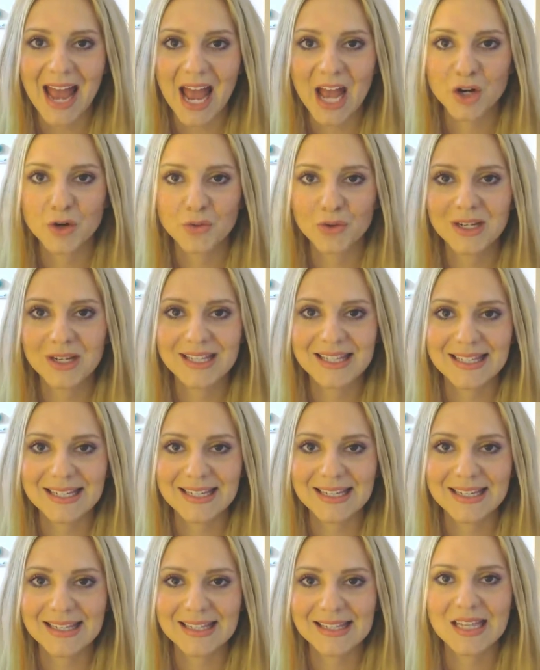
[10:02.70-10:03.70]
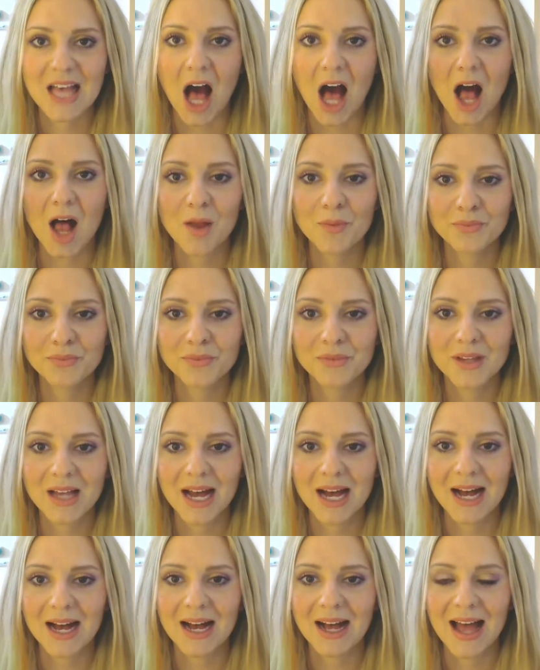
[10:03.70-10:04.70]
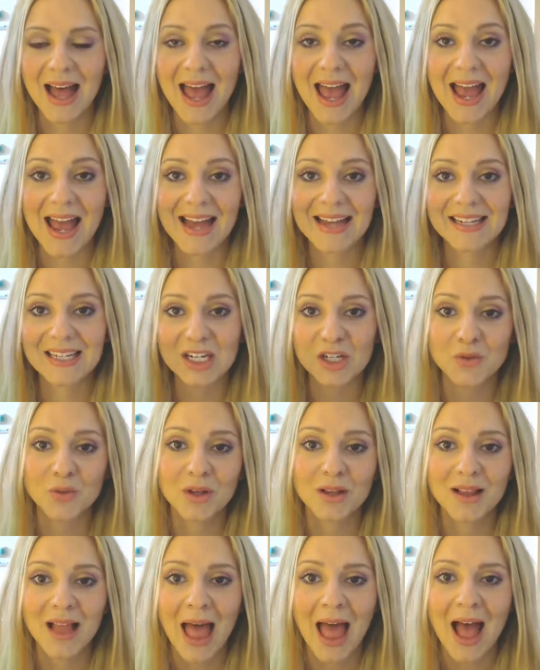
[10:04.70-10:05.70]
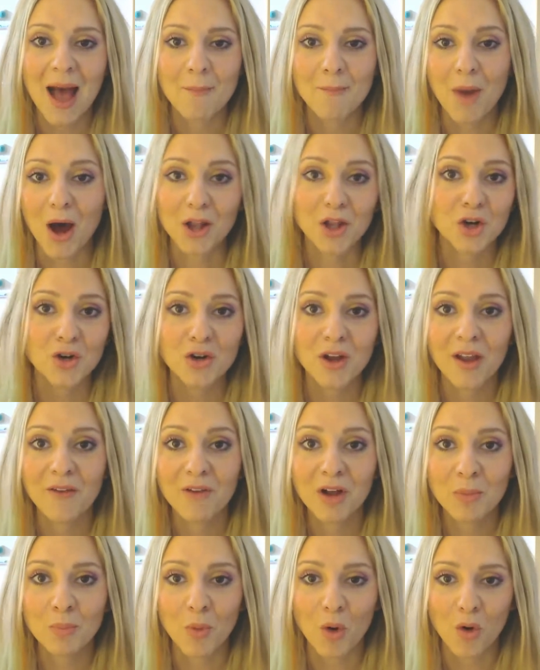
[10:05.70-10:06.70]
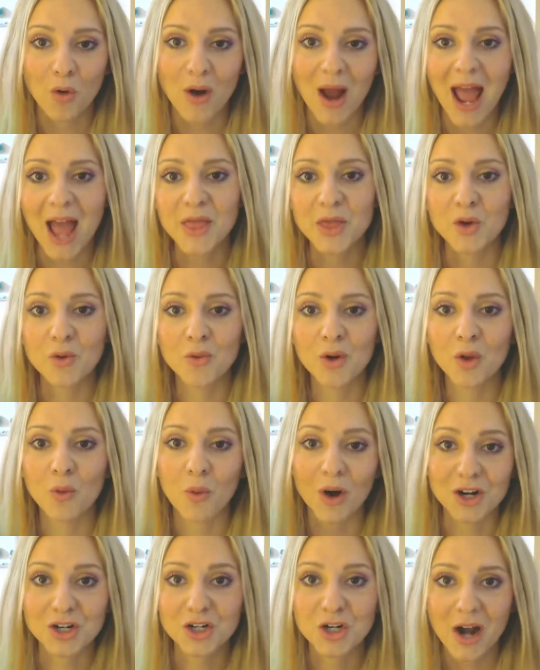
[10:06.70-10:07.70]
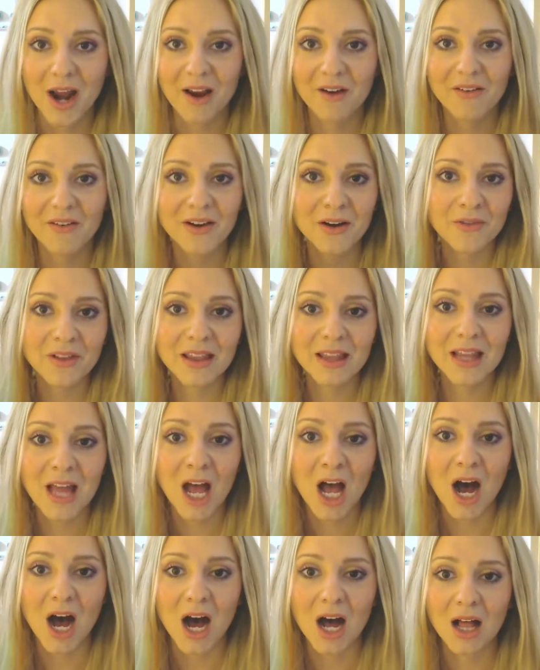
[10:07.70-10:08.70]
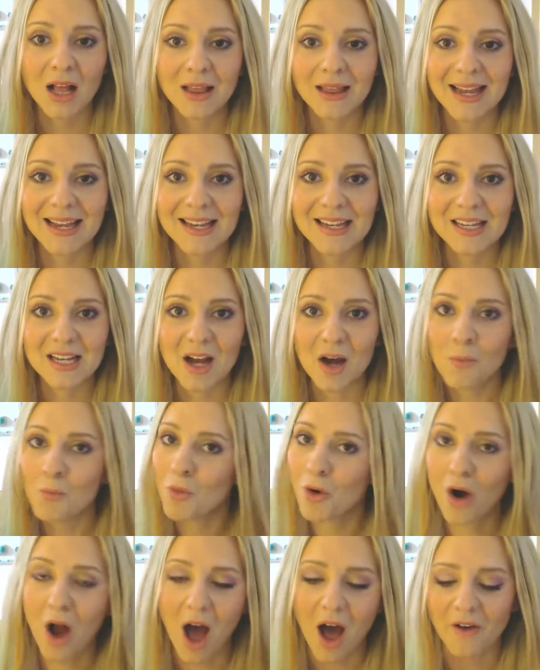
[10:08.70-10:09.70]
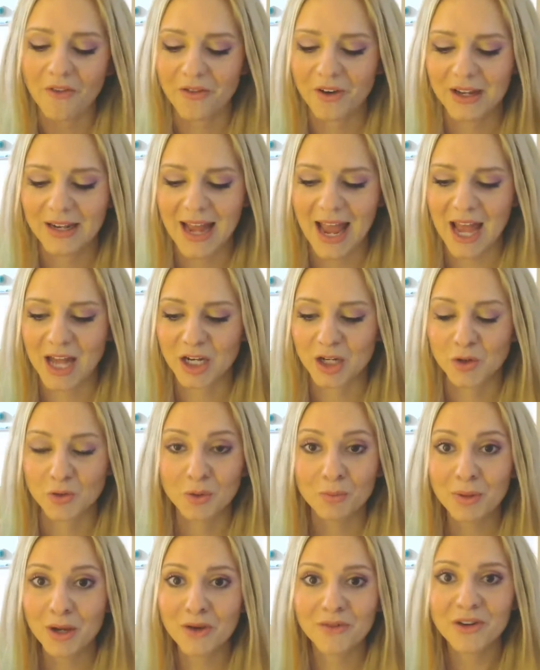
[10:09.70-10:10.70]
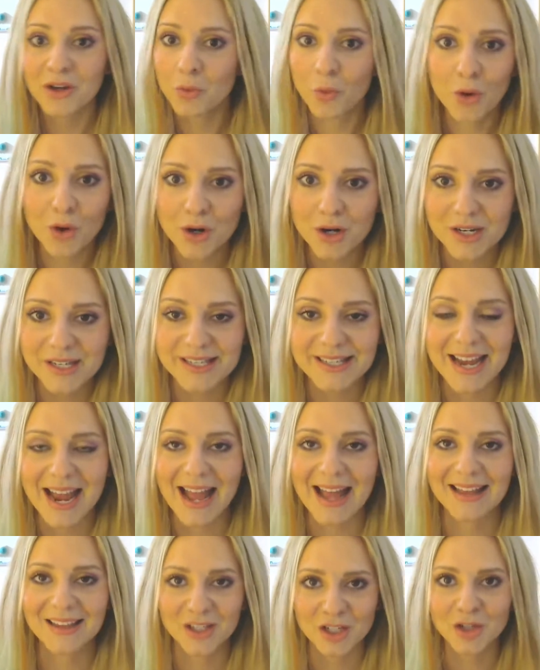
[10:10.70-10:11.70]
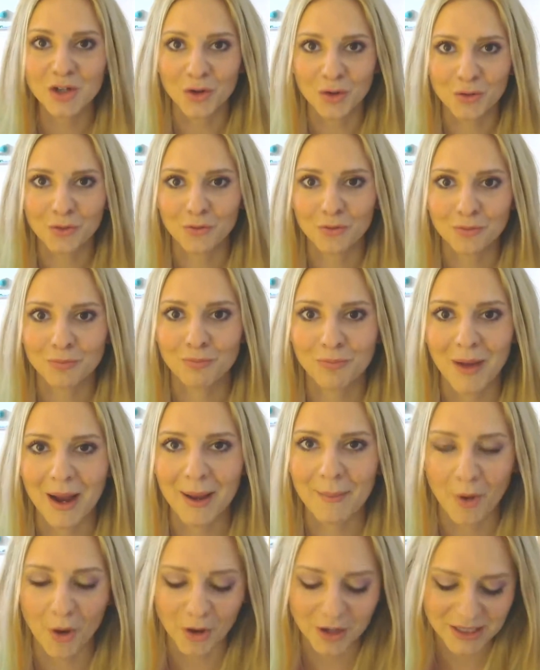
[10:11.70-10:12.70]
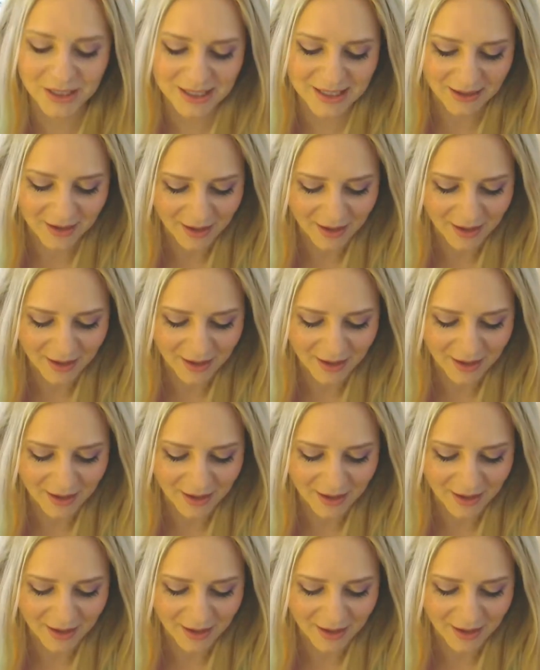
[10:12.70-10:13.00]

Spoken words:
and greasy scalp, and it will bother you even more, and you will wash your hair even like more often, and it will be even worse, and you know my point.